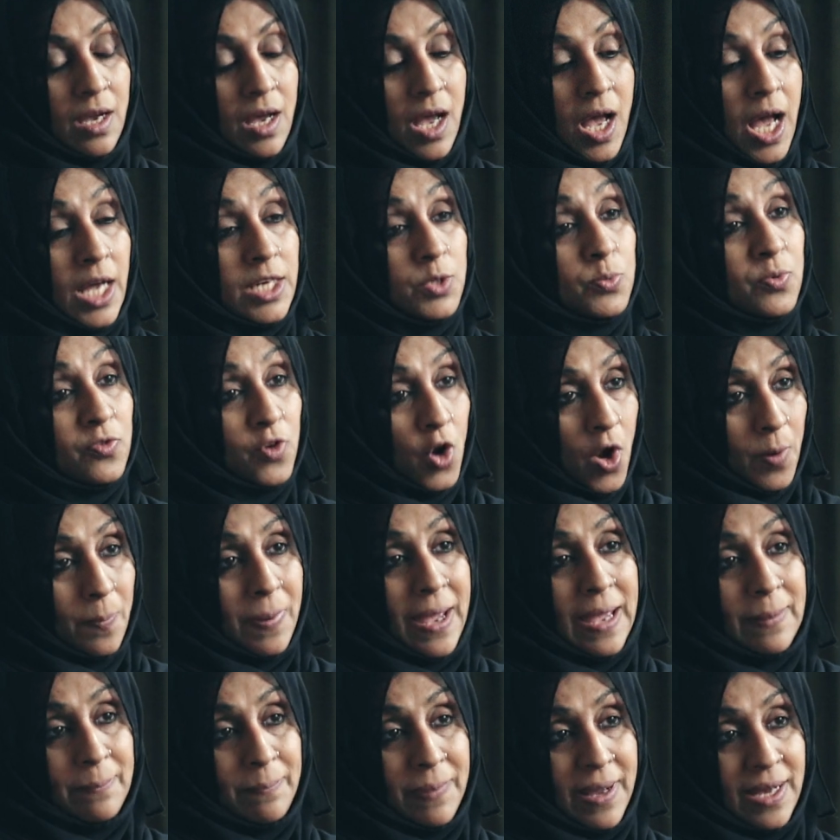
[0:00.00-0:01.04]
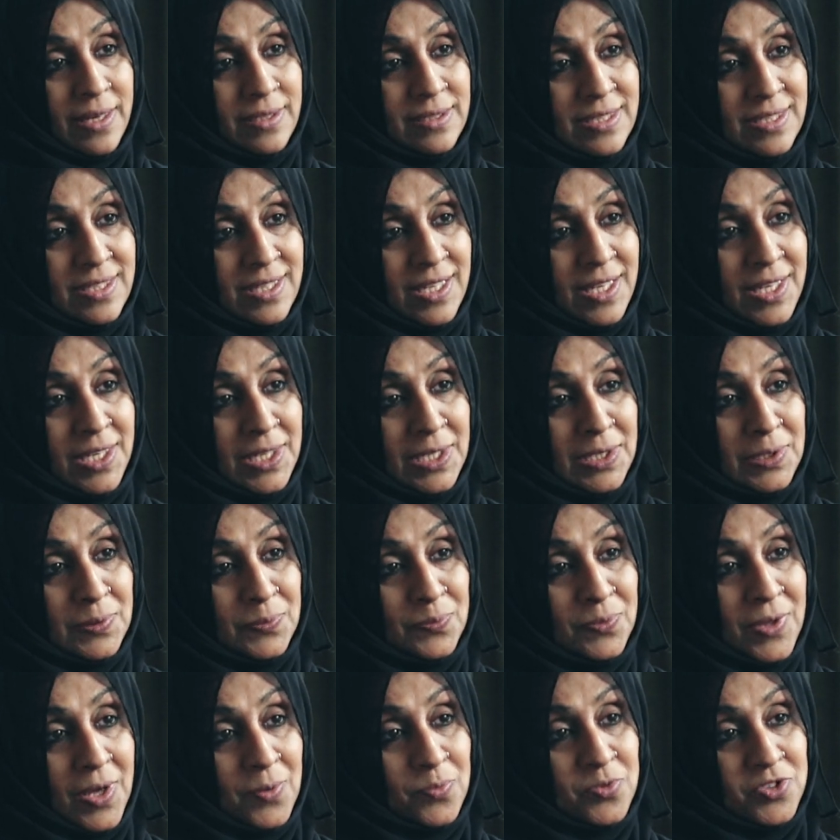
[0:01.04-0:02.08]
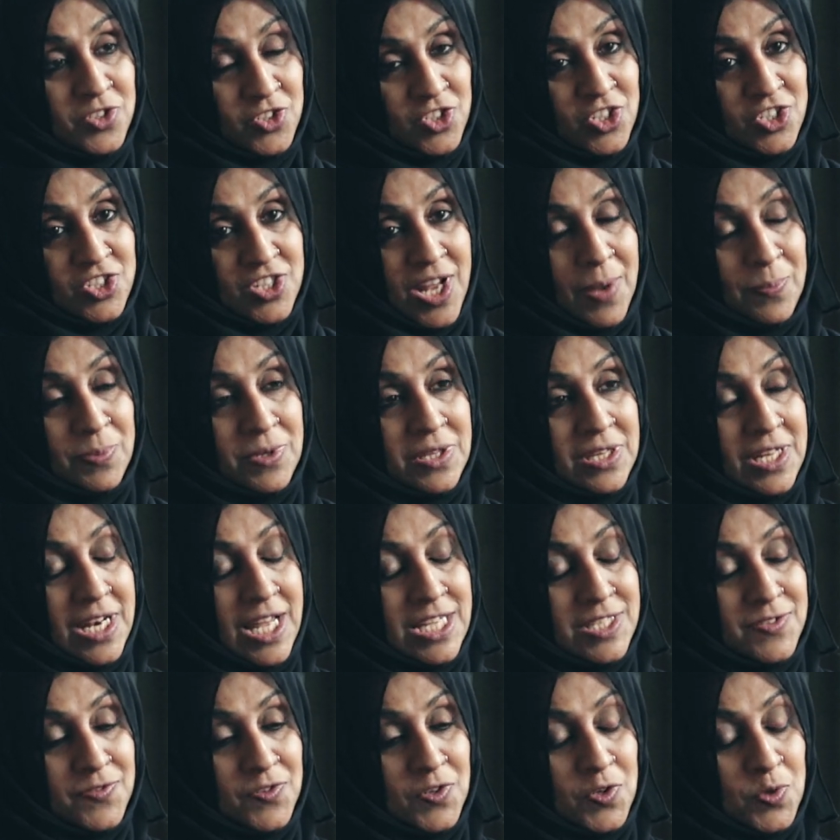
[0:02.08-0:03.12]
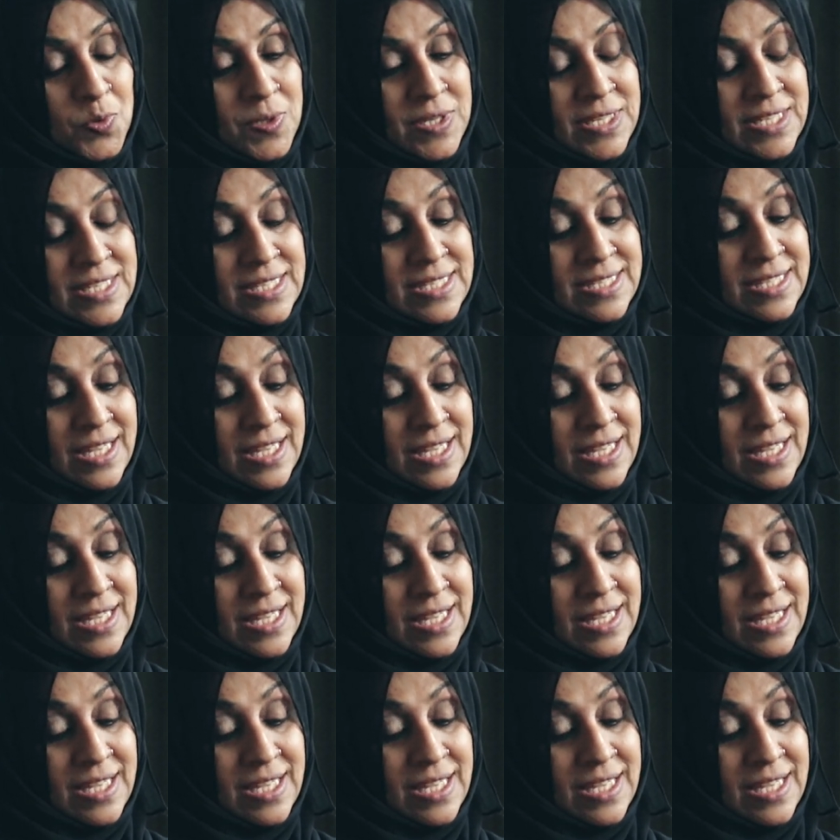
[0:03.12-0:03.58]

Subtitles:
And we've got a pet bank that's just happened in the last few weeks.